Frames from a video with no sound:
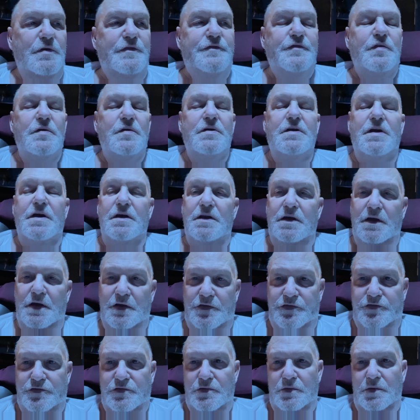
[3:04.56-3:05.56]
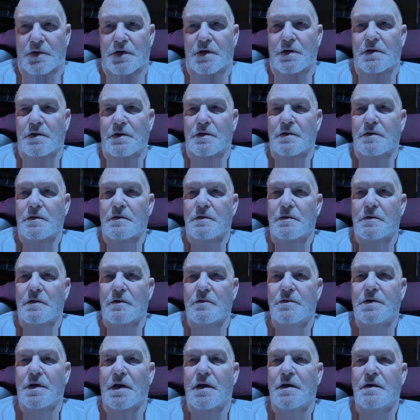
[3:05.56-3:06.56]
forget history,
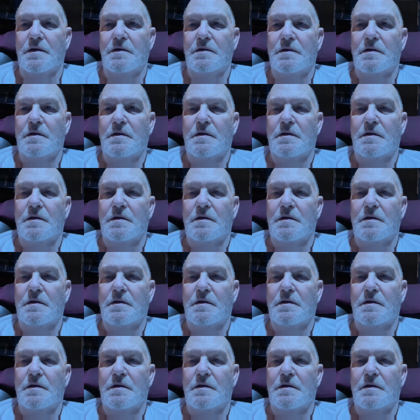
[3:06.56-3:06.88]
okay?